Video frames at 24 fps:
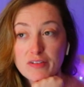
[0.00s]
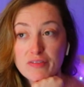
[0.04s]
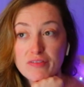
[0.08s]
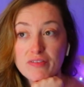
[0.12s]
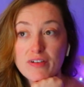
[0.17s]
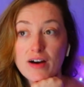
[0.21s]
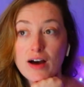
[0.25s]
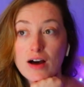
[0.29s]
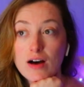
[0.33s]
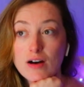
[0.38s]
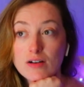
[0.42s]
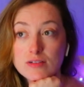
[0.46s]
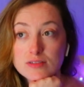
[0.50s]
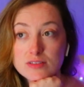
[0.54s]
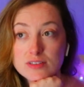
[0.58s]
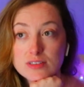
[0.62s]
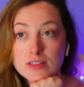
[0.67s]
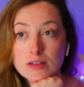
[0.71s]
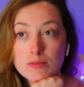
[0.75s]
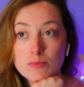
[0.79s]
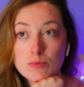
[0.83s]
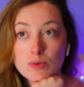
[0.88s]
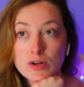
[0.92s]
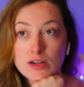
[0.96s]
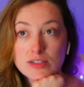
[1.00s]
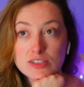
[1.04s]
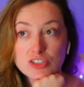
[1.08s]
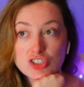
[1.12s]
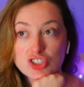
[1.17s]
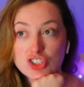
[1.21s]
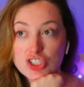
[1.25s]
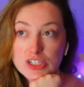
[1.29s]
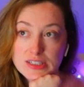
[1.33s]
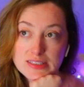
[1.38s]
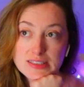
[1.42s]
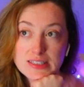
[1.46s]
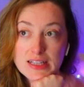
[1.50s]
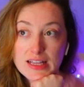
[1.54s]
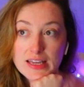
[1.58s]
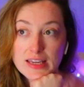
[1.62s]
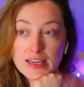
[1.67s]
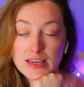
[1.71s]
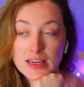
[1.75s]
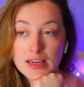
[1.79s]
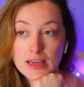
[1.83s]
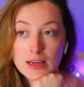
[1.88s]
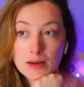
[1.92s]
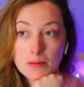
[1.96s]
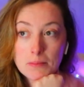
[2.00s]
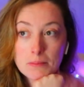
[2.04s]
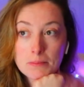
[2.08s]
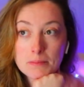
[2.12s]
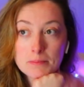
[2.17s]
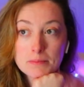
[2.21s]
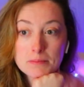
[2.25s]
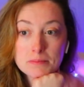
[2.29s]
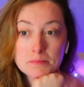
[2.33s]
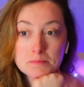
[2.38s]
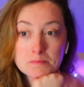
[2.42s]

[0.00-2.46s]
he found someone just like him.